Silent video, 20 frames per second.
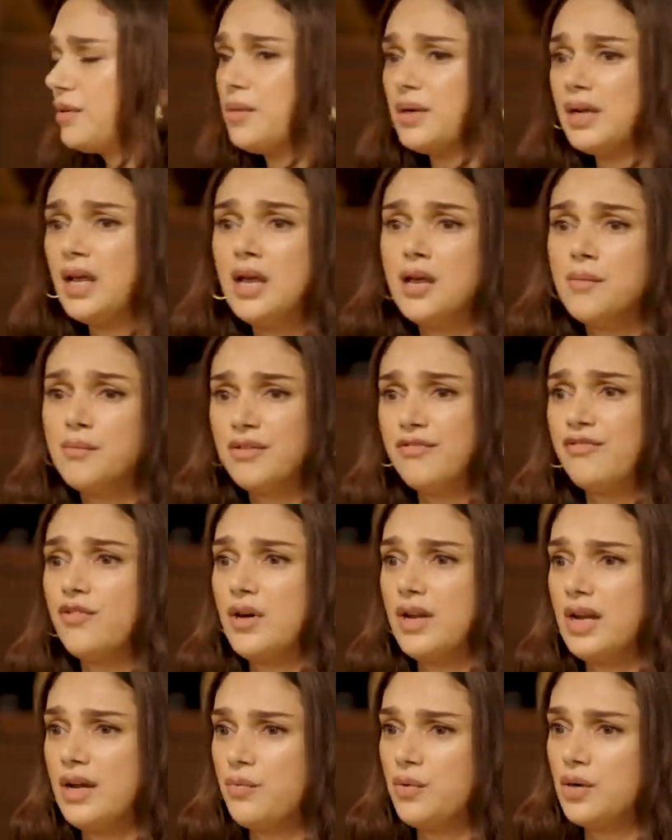But
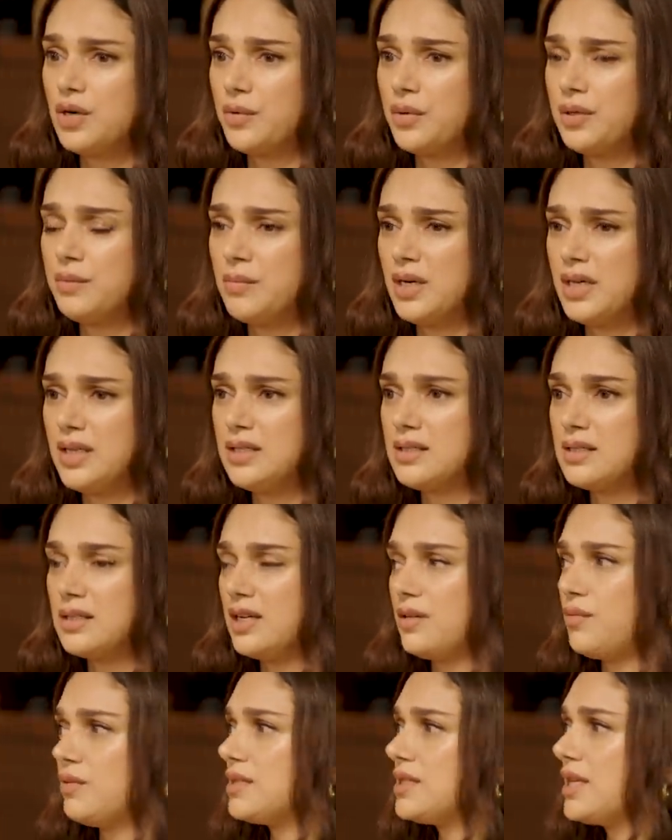before I worked with Mani sir,
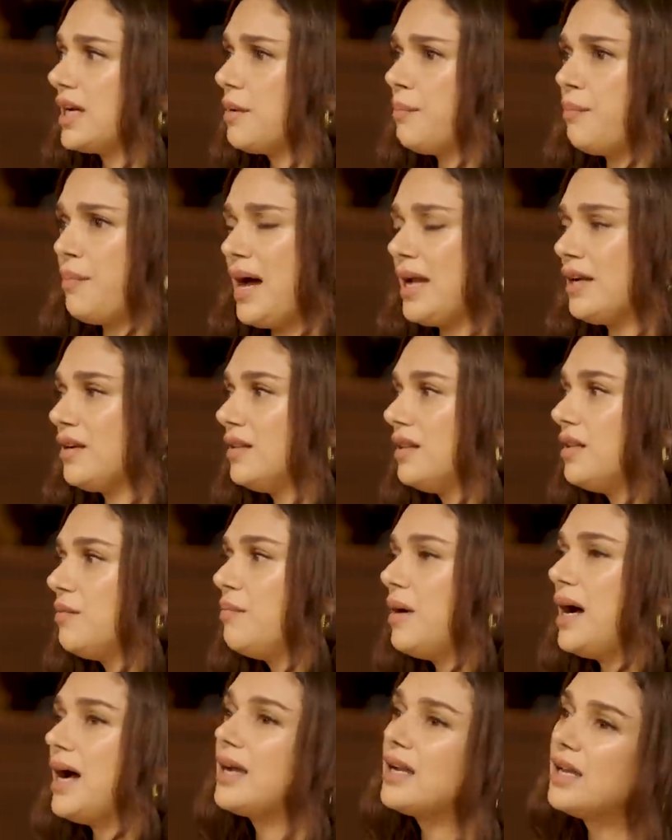it was like a pat on the
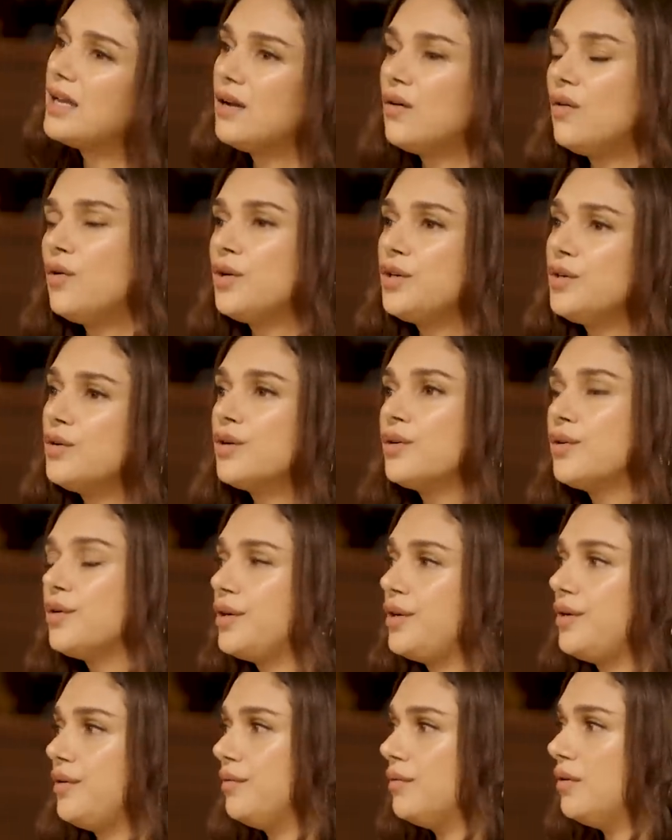back and, oh, you're
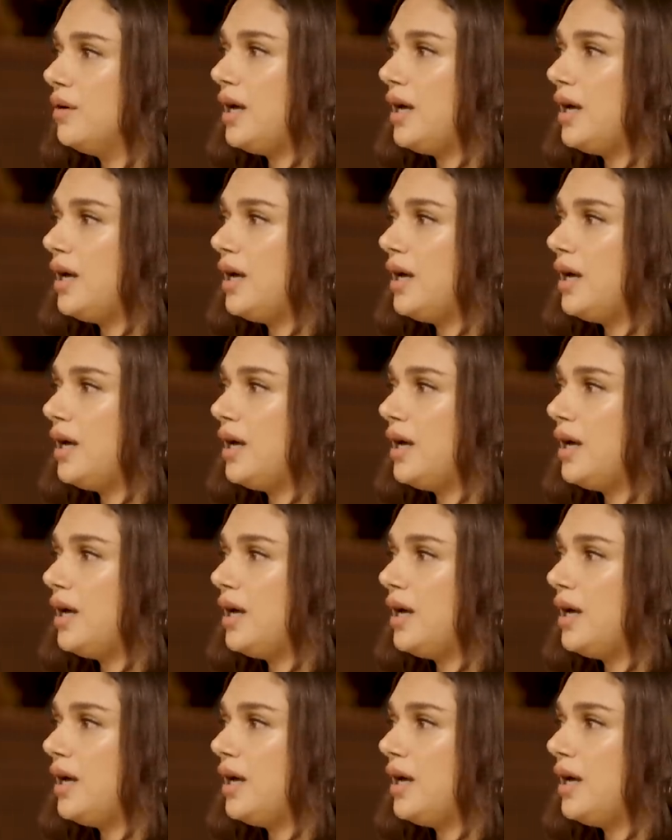good.